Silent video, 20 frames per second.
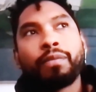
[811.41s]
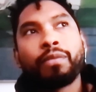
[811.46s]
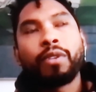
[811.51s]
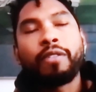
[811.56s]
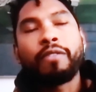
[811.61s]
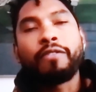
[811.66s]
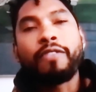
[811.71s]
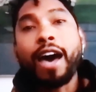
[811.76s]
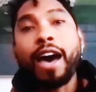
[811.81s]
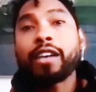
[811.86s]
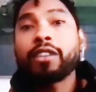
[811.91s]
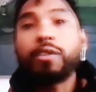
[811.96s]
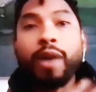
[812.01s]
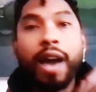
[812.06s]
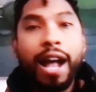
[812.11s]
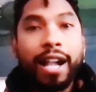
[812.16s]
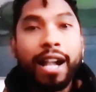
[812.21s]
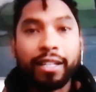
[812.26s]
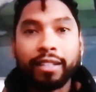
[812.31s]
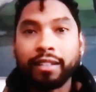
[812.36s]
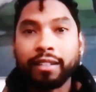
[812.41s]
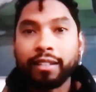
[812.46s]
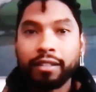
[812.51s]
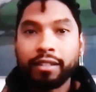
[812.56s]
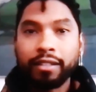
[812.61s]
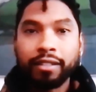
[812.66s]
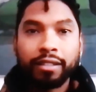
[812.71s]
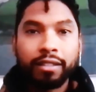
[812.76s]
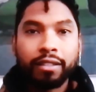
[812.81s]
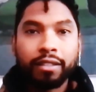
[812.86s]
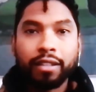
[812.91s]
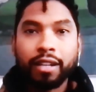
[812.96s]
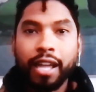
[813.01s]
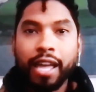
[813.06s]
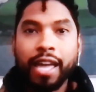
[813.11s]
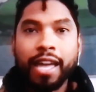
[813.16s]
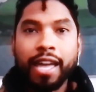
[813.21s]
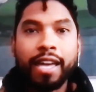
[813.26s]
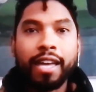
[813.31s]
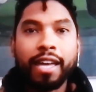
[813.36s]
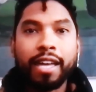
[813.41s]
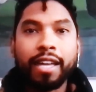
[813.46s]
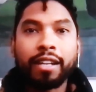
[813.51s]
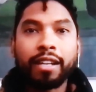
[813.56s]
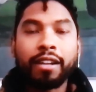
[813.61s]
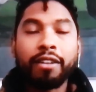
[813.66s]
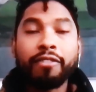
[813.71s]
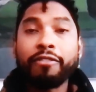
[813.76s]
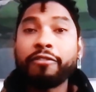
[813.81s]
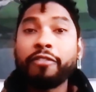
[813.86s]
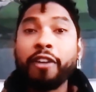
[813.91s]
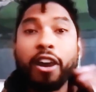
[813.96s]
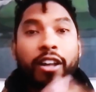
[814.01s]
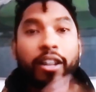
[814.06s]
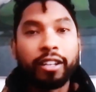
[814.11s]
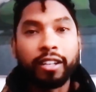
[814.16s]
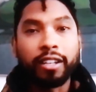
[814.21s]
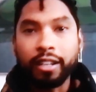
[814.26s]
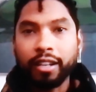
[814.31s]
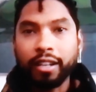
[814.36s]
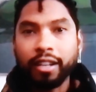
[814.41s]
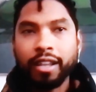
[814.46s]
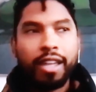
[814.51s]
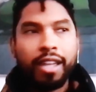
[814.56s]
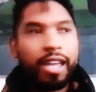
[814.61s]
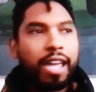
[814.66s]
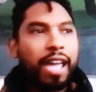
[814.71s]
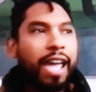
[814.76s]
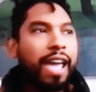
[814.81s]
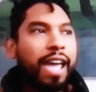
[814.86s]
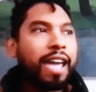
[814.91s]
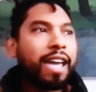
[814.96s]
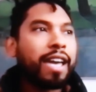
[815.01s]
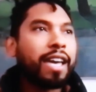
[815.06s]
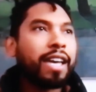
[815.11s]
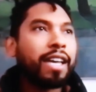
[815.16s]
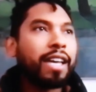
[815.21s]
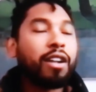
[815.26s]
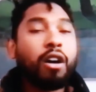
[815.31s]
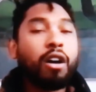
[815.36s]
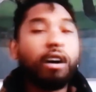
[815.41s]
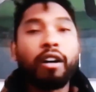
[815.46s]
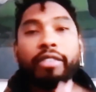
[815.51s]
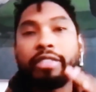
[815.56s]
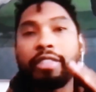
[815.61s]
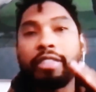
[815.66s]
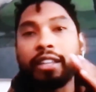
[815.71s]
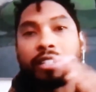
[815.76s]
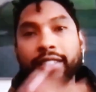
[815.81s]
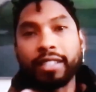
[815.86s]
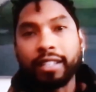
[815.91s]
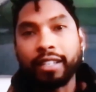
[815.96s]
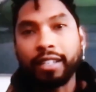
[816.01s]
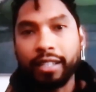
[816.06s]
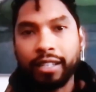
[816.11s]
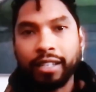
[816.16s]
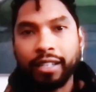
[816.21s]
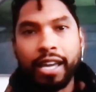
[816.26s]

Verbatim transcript: value added and fun and authentic.